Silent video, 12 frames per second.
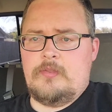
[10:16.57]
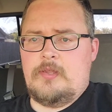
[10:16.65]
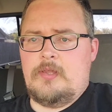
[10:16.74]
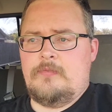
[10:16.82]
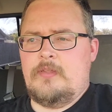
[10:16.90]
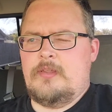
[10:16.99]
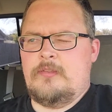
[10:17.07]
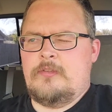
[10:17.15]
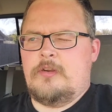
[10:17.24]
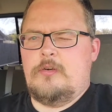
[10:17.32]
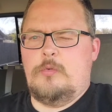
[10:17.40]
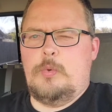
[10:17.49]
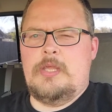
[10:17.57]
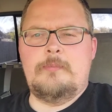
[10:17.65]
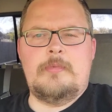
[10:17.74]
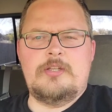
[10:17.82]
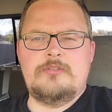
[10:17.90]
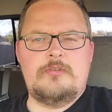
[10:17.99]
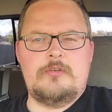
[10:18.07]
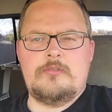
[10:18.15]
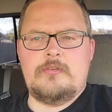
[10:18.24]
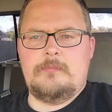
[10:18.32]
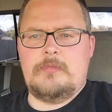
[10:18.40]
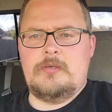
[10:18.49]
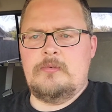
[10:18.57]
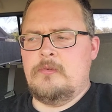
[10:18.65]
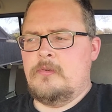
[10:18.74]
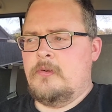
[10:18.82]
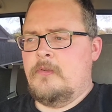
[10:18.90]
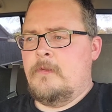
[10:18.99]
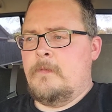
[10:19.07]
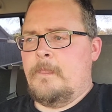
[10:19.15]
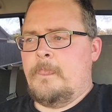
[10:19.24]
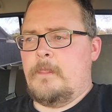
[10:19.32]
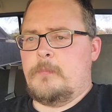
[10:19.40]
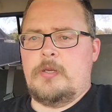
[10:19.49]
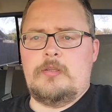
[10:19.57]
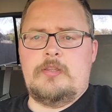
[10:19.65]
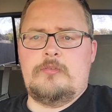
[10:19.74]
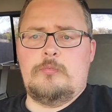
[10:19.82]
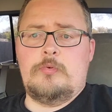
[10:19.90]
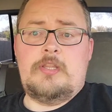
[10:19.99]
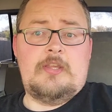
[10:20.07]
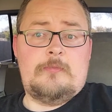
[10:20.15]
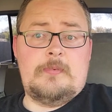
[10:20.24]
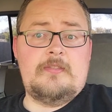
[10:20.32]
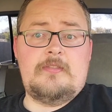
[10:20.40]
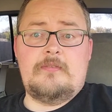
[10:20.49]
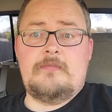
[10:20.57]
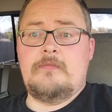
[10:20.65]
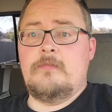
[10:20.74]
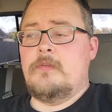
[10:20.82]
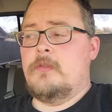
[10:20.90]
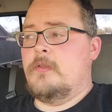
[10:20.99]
I think it's called a wind module or something, and apparently it's really expensive.